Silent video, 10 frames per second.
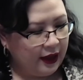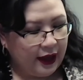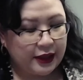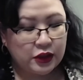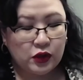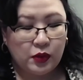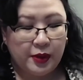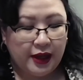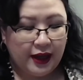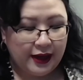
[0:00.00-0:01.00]
And so
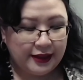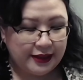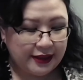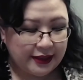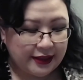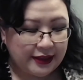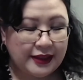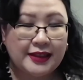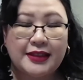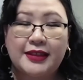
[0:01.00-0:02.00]
my idea
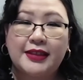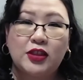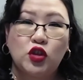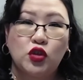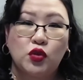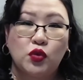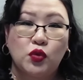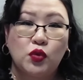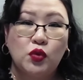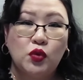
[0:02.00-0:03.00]
is
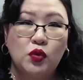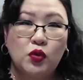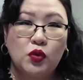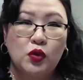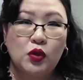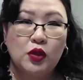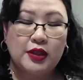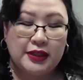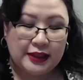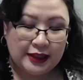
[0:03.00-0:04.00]
to
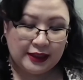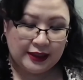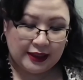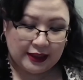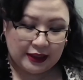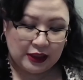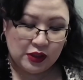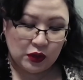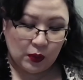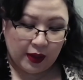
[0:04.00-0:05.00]
knit in a
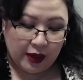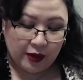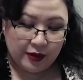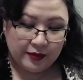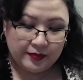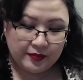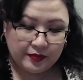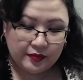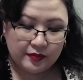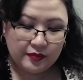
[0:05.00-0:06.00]
square
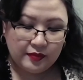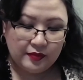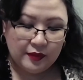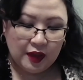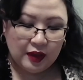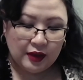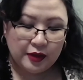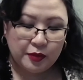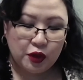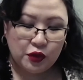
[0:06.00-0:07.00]

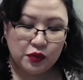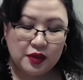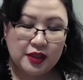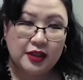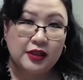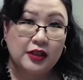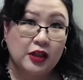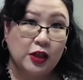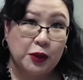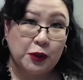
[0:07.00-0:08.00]
using a
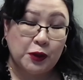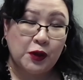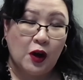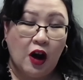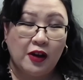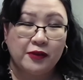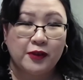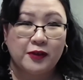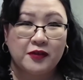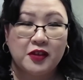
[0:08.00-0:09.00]
color off
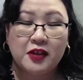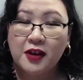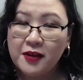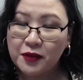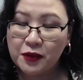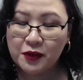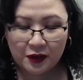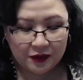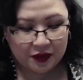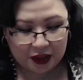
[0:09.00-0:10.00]
of the cover
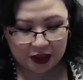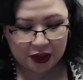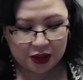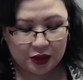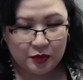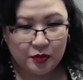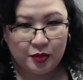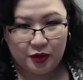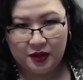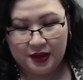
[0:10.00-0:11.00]
of each
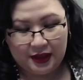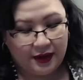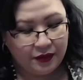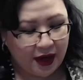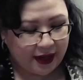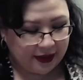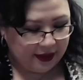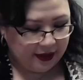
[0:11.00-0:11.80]
book that I've read.